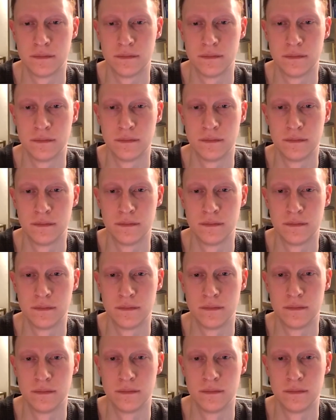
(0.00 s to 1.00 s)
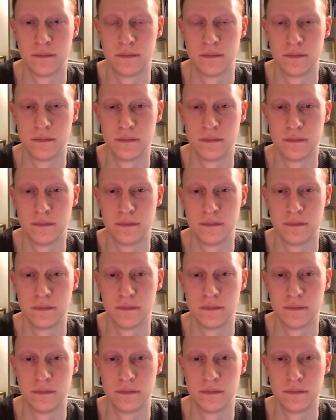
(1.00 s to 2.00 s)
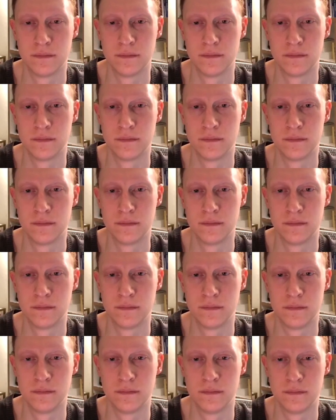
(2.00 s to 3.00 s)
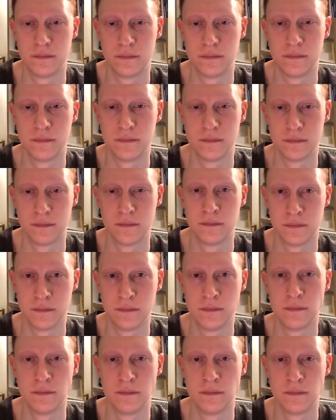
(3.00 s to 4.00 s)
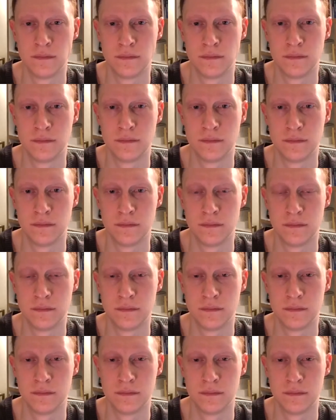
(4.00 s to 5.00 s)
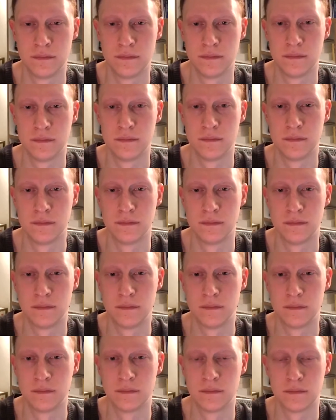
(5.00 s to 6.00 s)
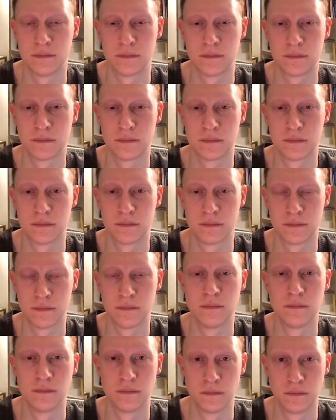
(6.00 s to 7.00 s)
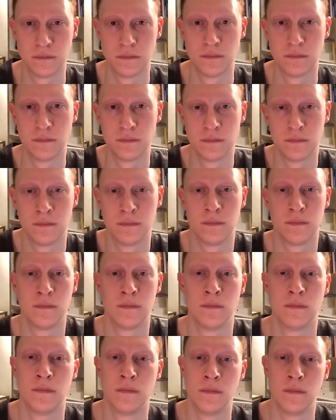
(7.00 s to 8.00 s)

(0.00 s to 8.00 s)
This person isn't speaking.